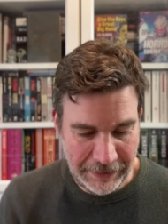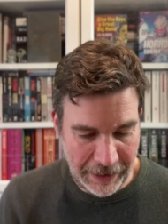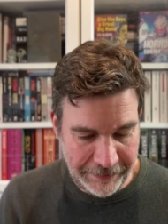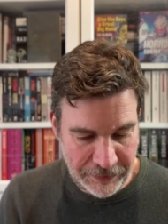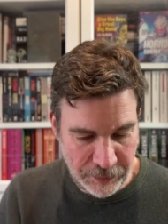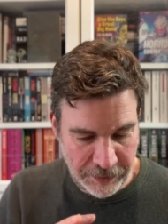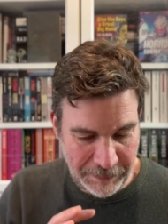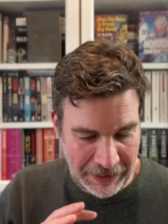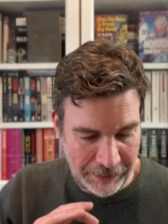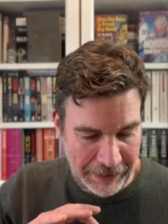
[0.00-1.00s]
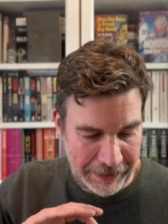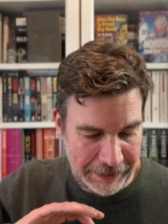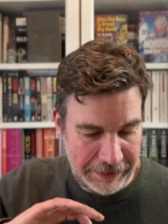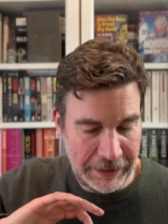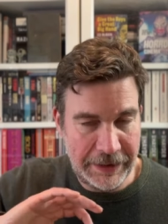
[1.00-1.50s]
and this was about
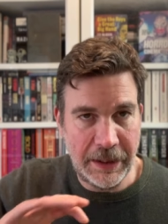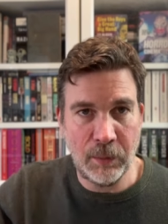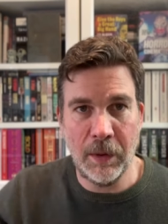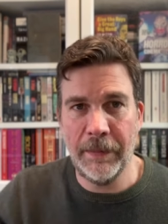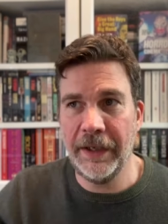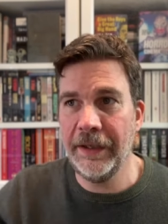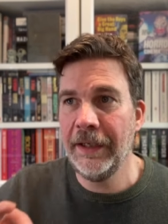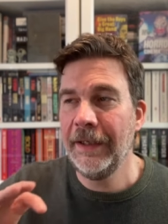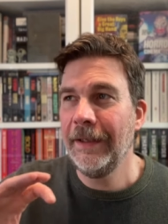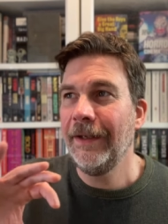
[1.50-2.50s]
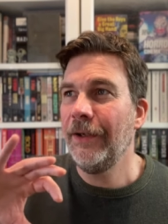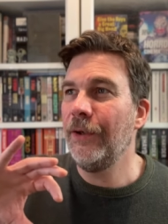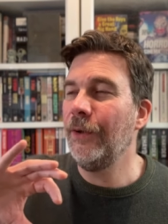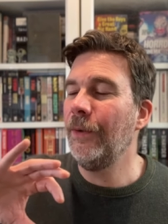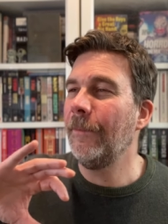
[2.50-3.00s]
a young woman
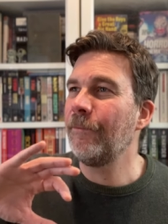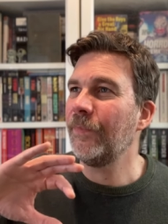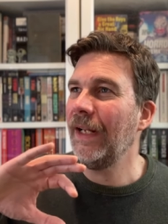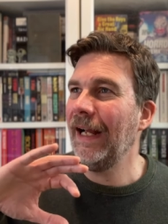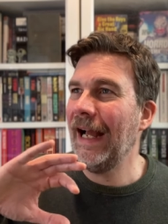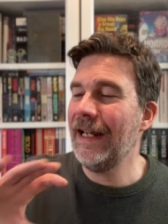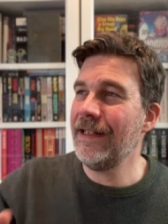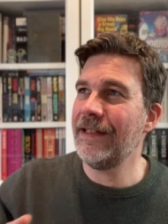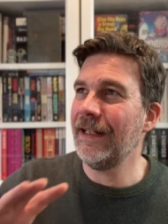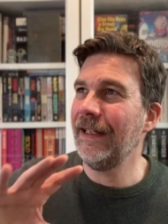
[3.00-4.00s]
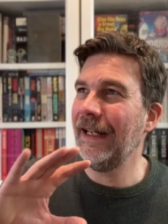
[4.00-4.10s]
who has